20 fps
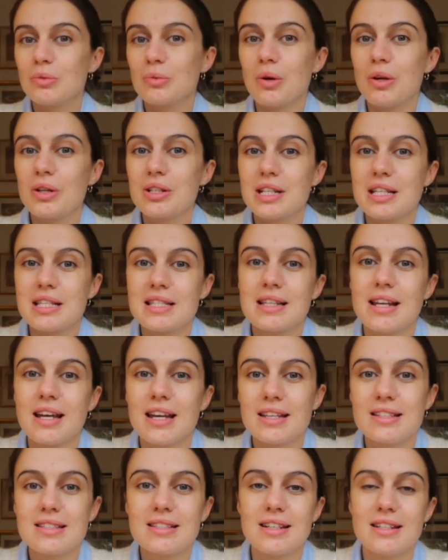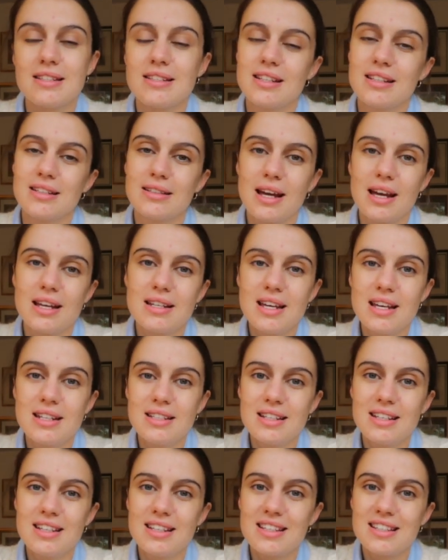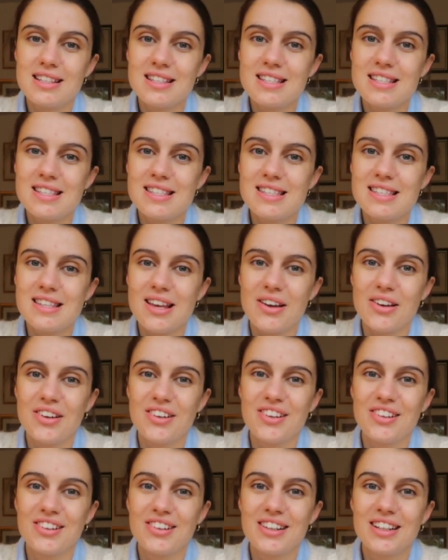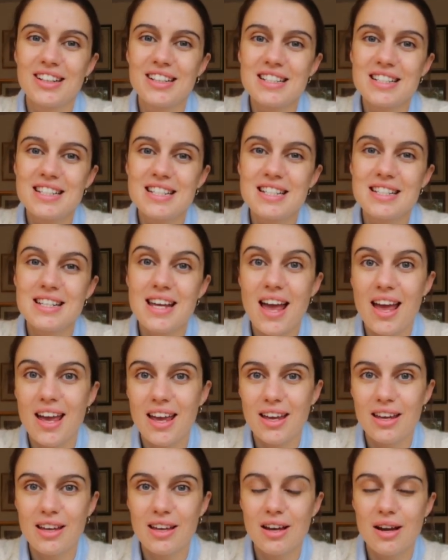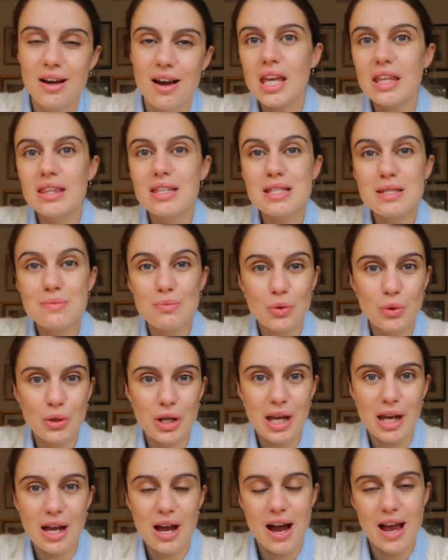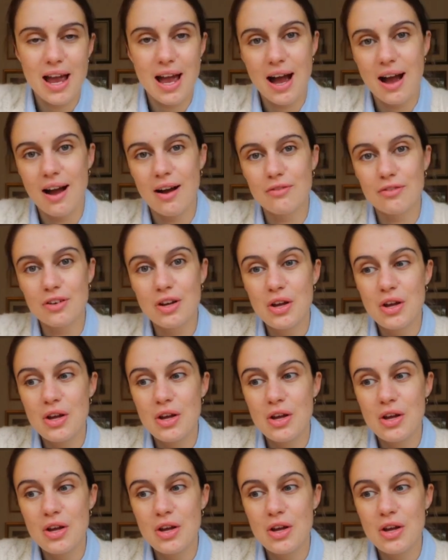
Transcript: what it's like studying dietetics so today, this morning, I have